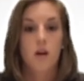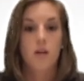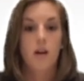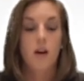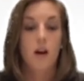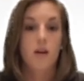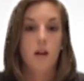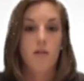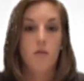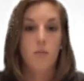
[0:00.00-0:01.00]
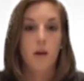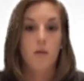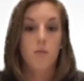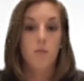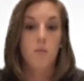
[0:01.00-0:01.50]
they had never
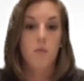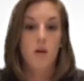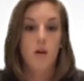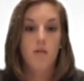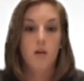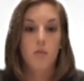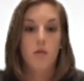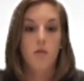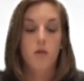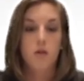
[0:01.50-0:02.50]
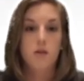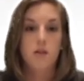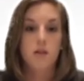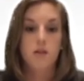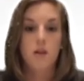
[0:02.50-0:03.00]
beaten Minerva before this
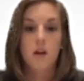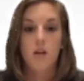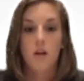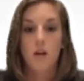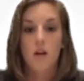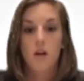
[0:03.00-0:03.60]
season either.